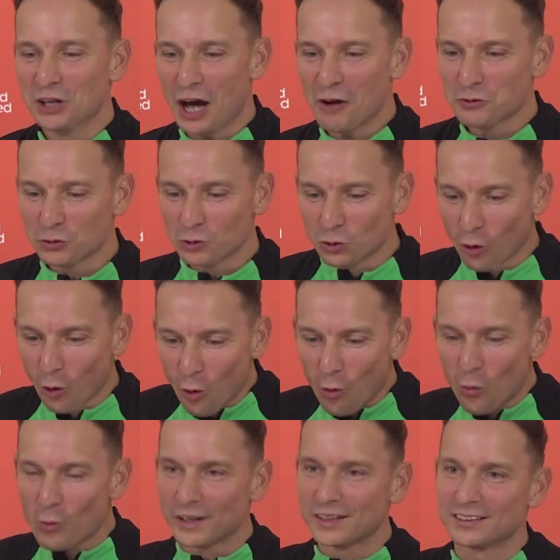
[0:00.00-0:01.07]
you have to
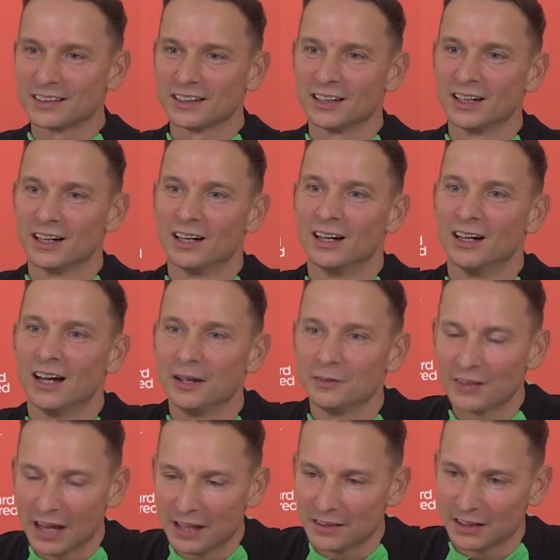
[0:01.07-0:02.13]
go with, uh,
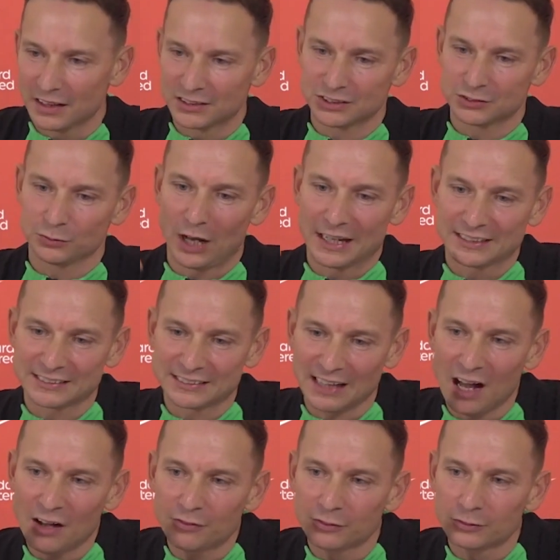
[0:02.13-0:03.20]
and, and it's a
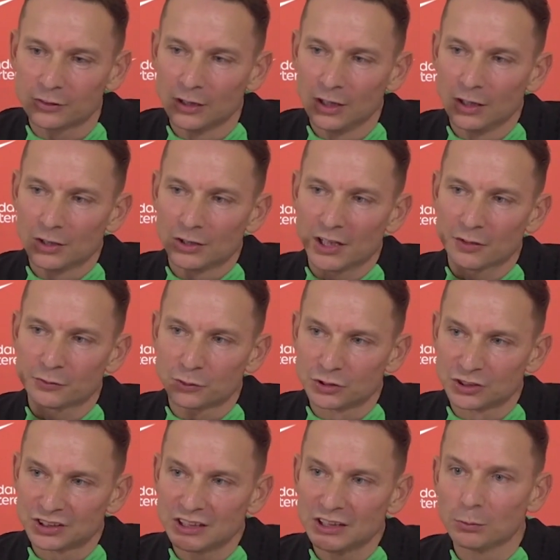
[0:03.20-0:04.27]
staff, you have to
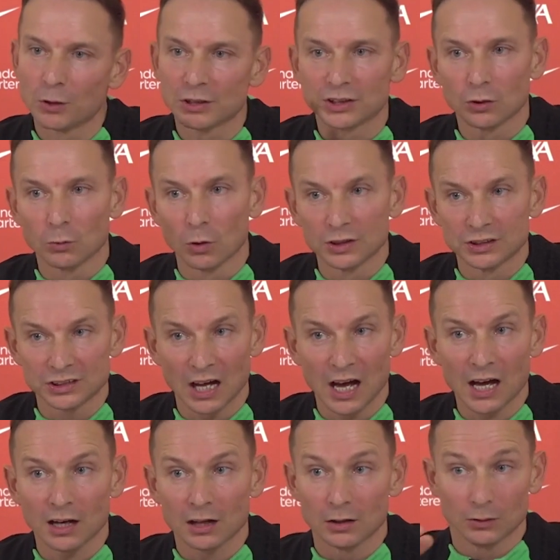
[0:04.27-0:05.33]
see what the qualities
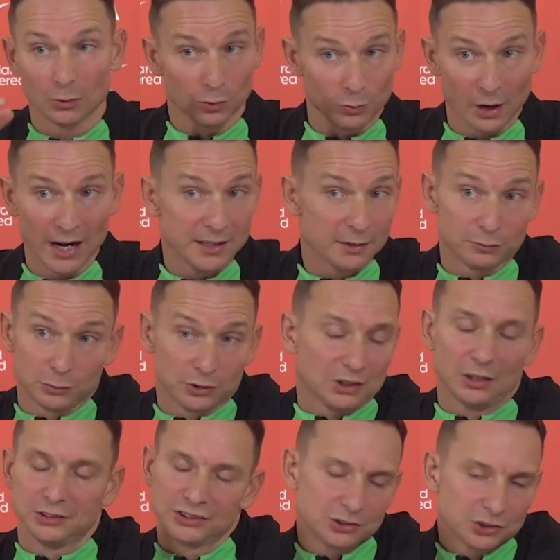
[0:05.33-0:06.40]
are. Ryan, for
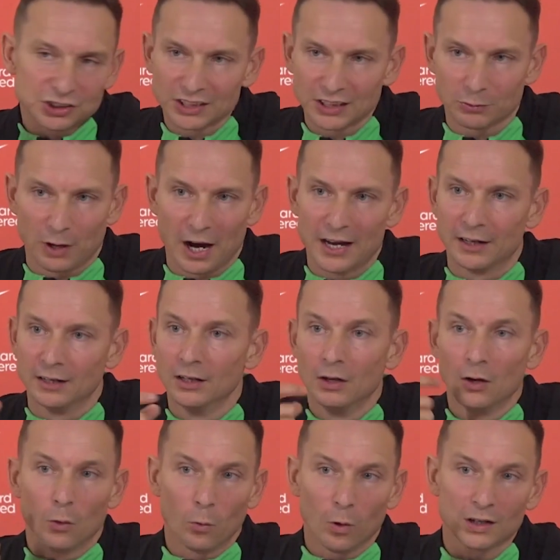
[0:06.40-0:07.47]
example, just take Ryan
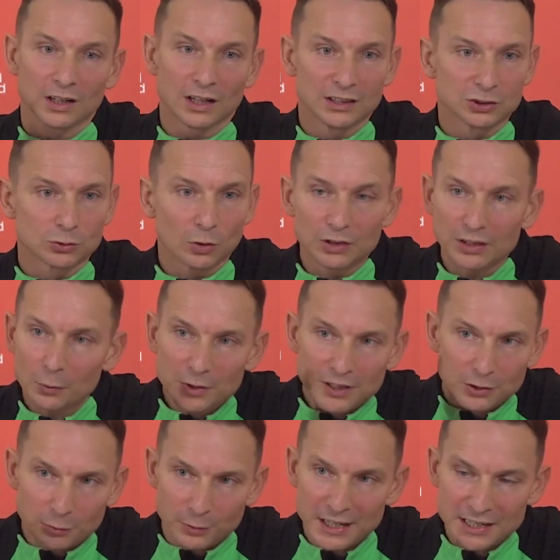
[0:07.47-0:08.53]
what are his qualities. Then
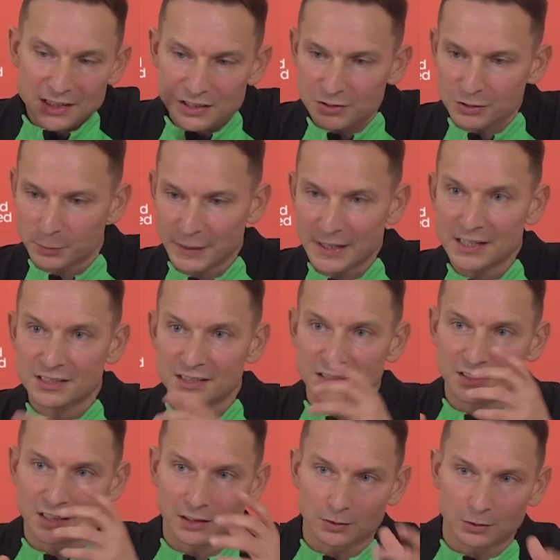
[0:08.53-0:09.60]
we create
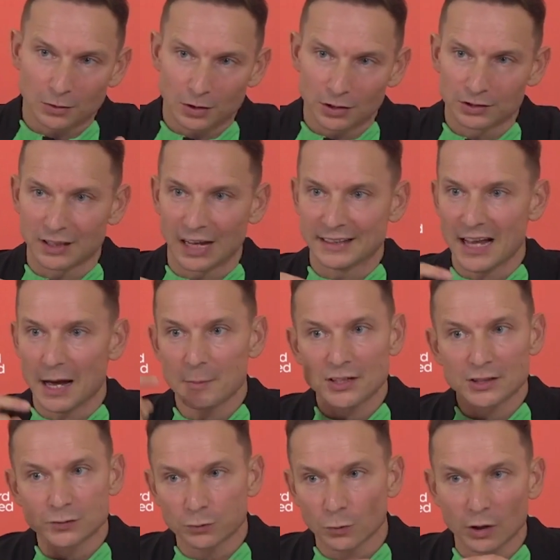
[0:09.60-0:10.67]
spaces and
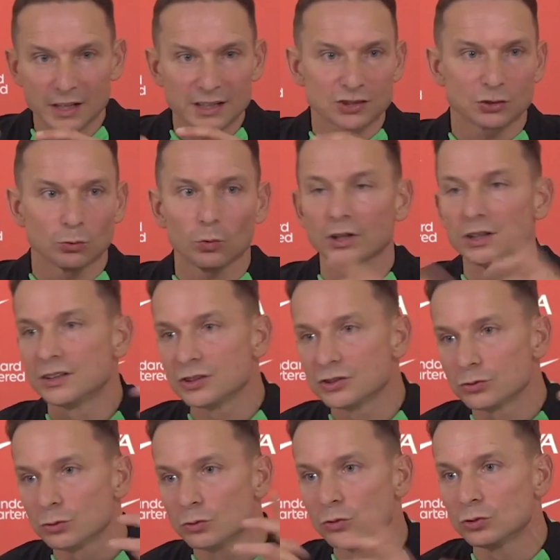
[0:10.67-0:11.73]
dynamics for his
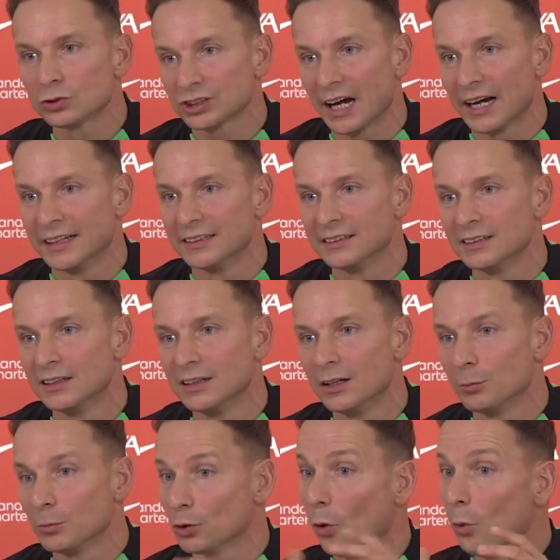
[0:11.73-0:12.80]
qualities to shine.
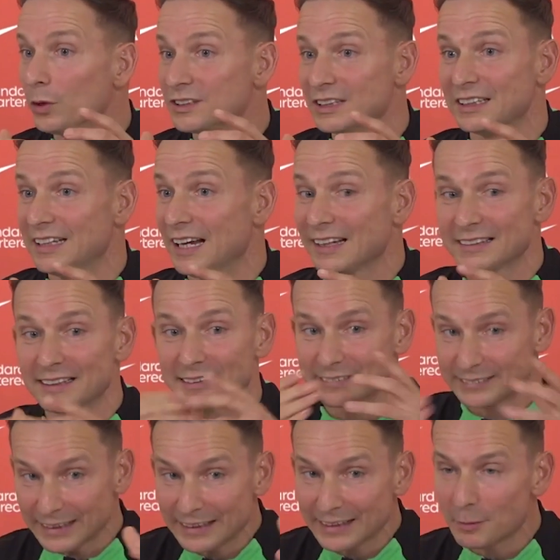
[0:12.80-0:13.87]
But always in the end,
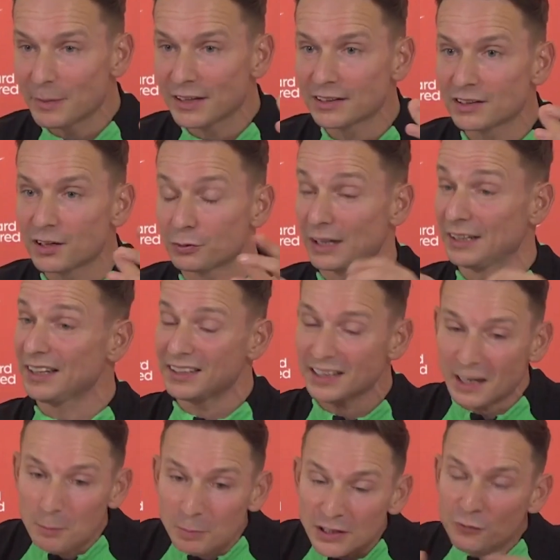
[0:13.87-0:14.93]
that they can make the difference, that
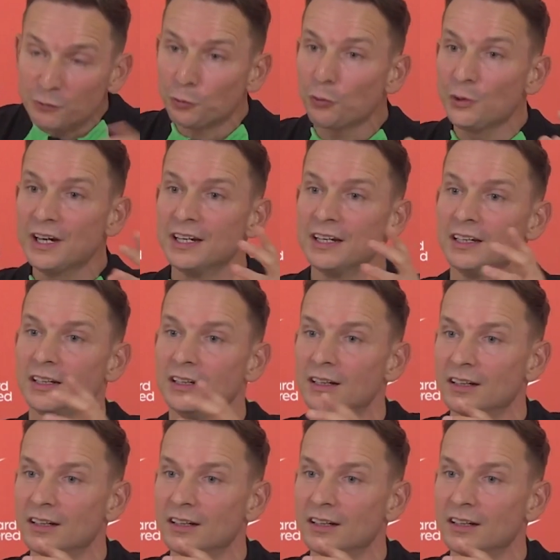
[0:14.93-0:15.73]
they can play free,